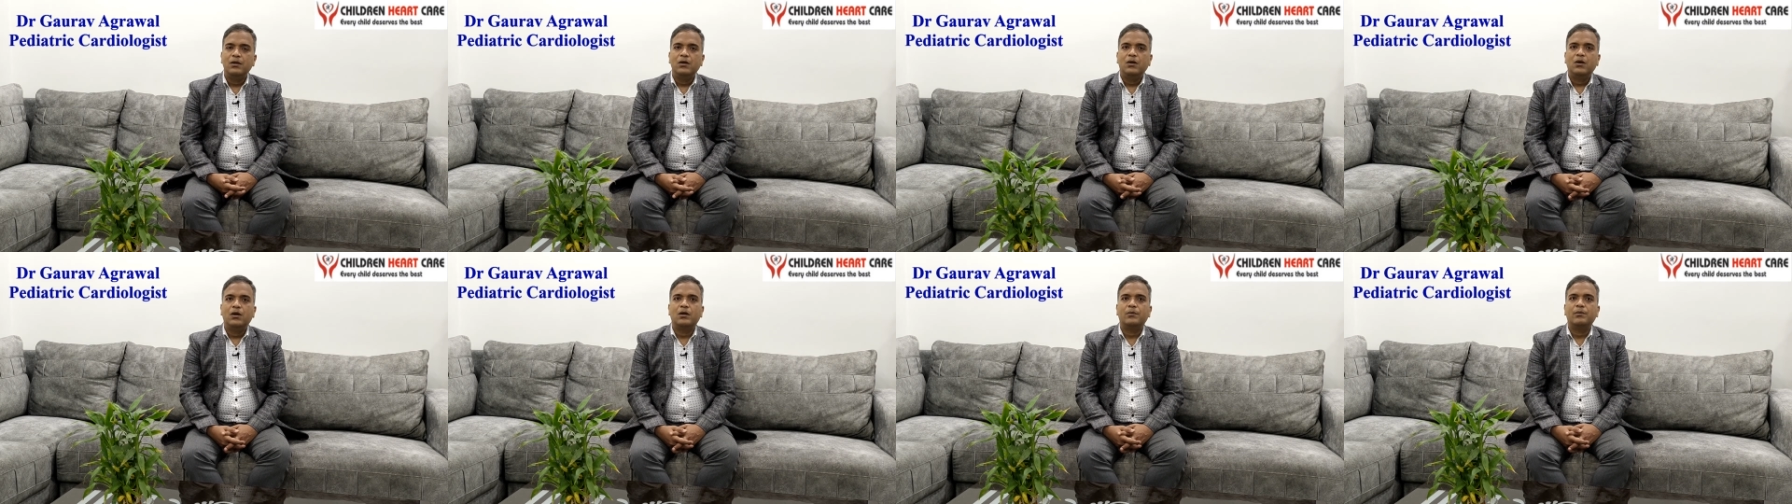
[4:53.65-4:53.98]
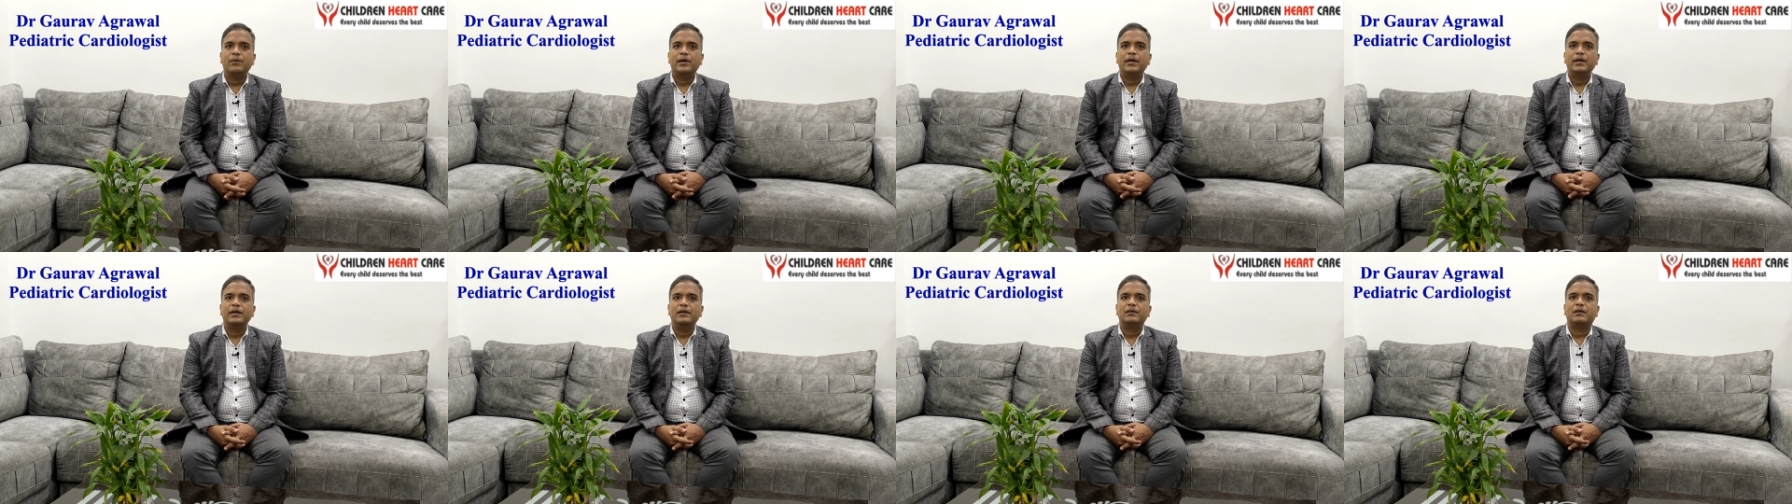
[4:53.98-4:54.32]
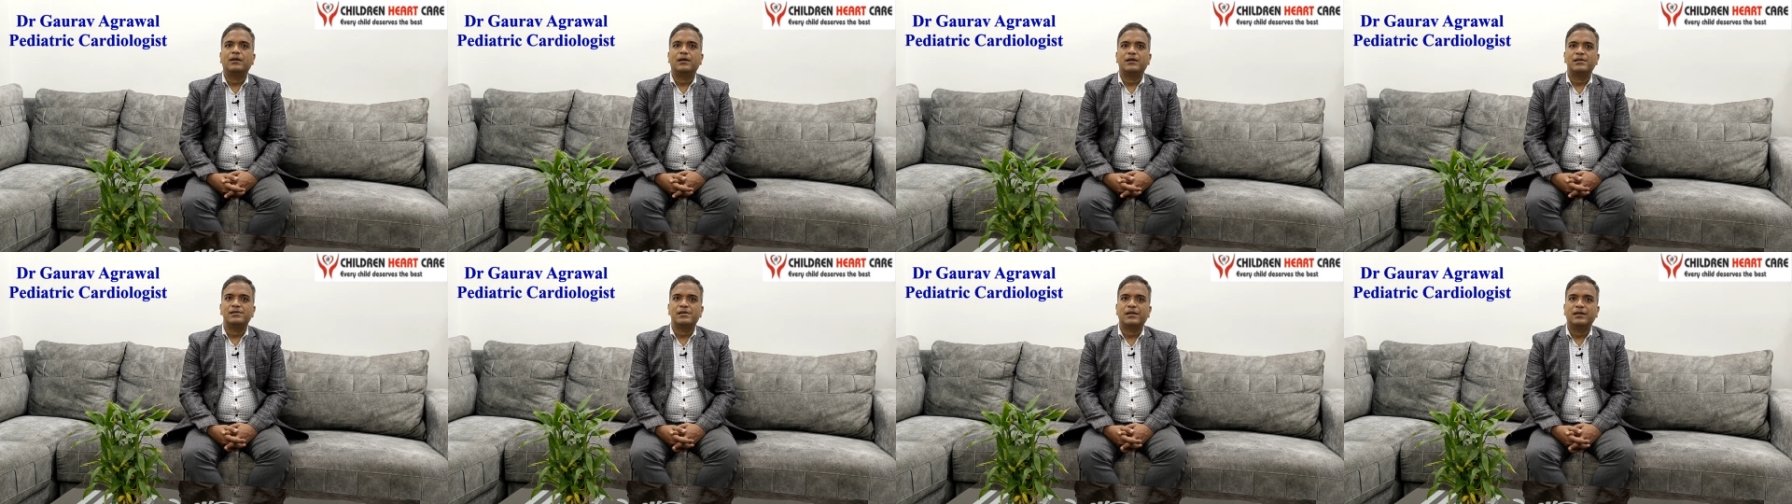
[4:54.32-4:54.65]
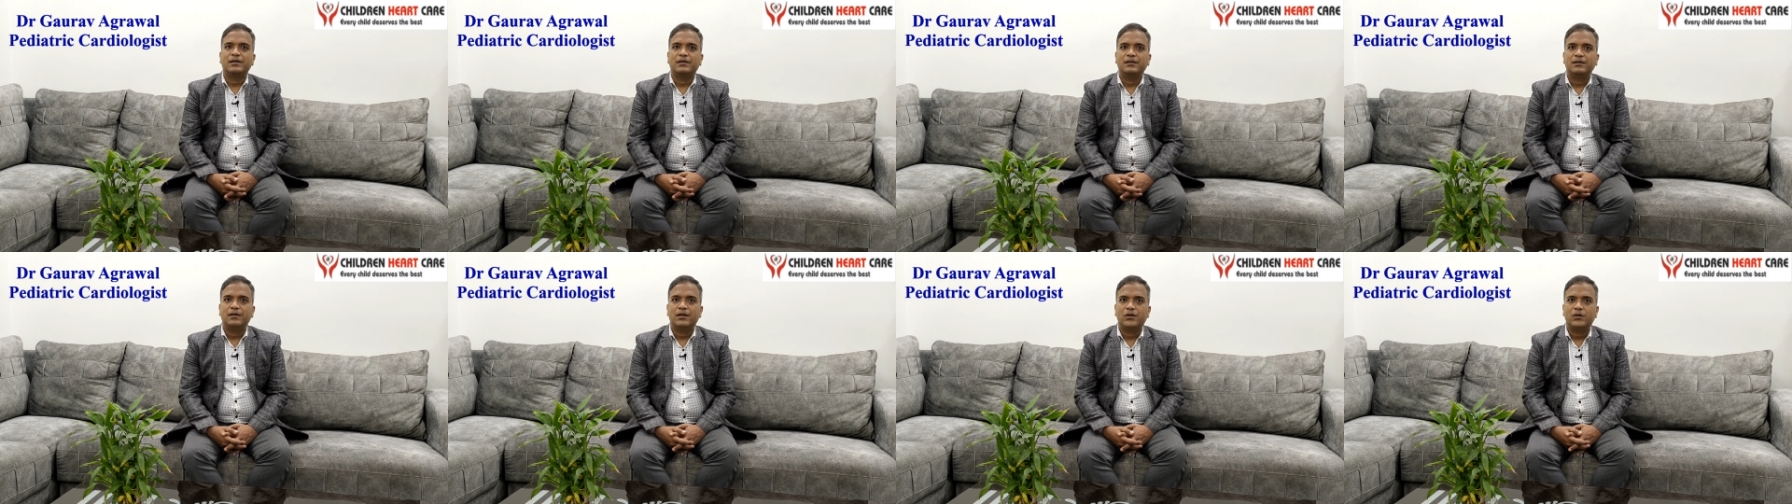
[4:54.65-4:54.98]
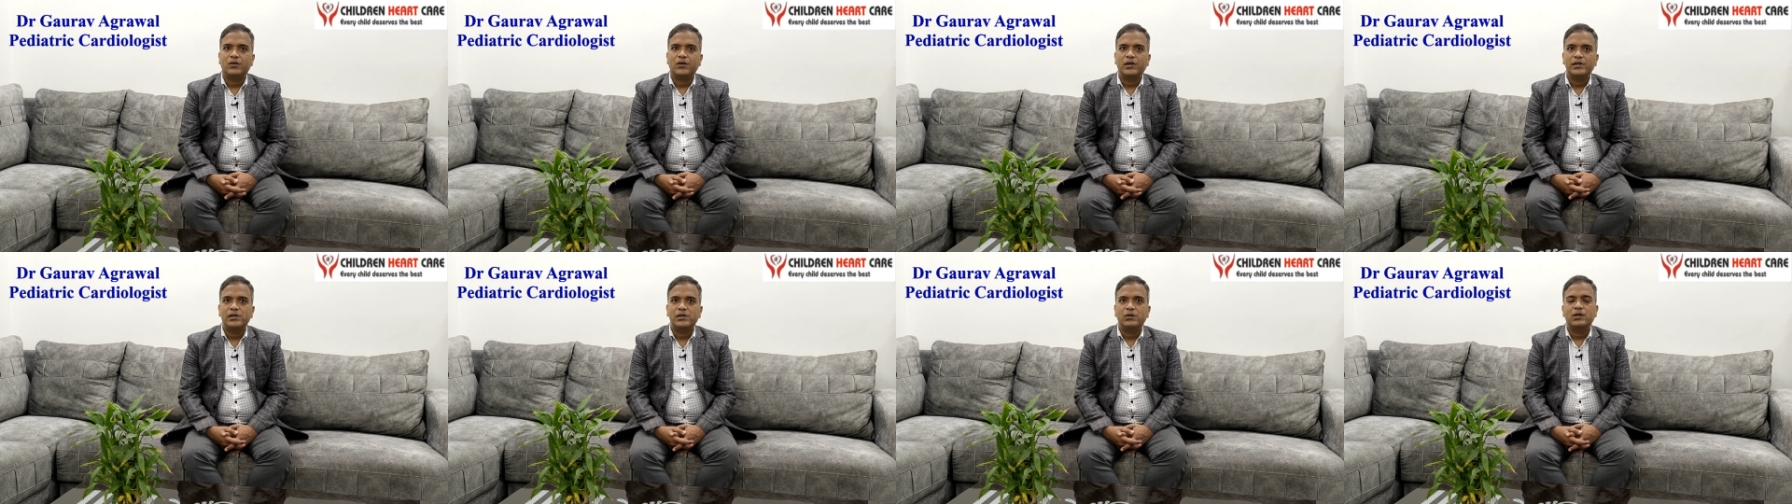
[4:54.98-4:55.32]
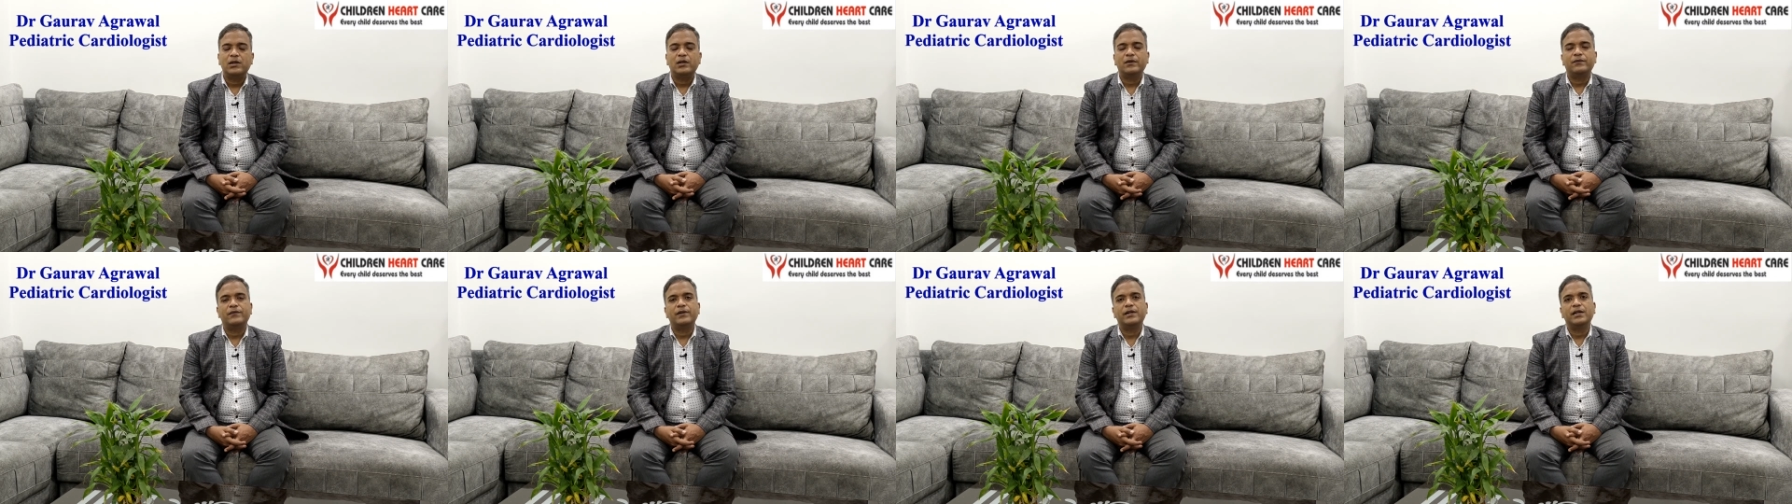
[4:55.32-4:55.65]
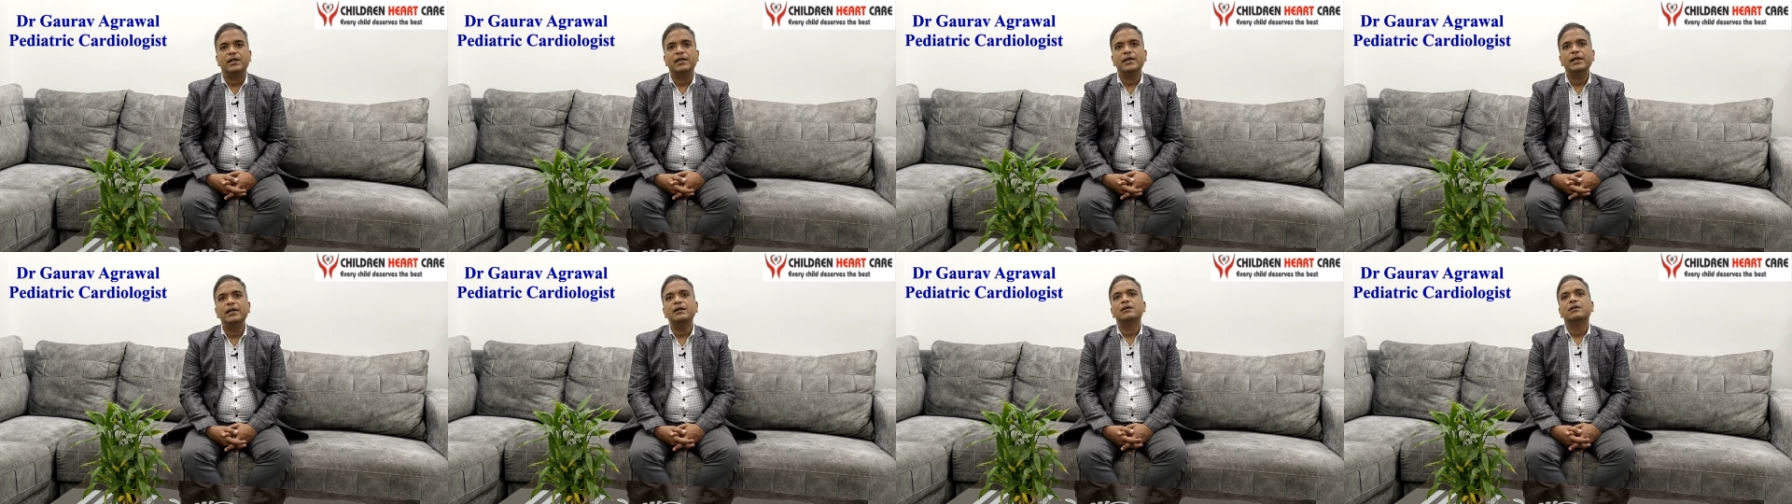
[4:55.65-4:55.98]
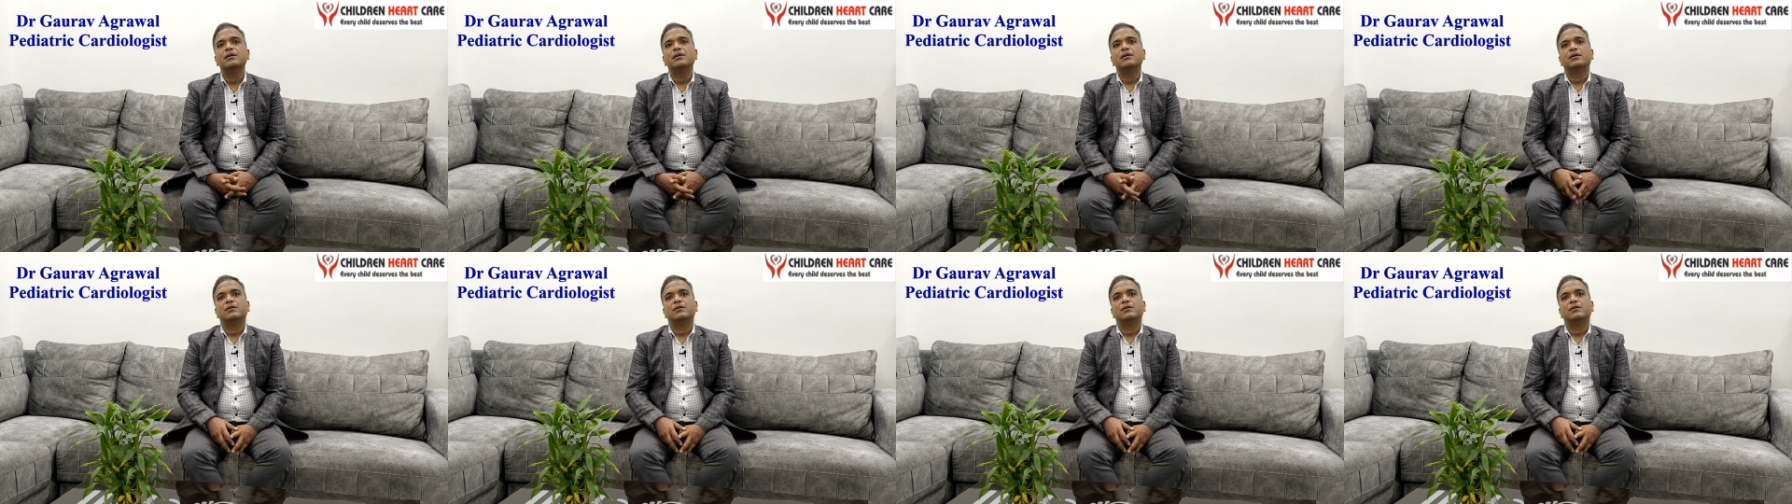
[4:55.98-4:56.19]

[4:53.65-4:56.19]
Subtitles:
or by transcatheter or angiographically